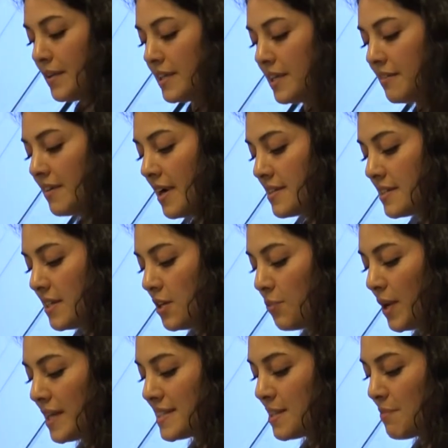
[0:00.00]
theorizing in
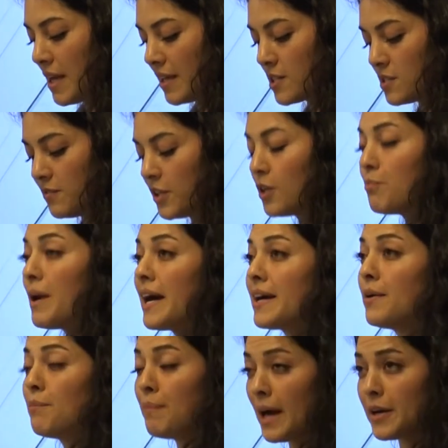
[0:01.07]
ways that make us feel
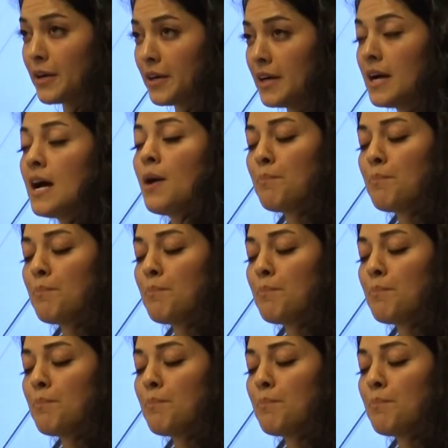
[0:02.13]
better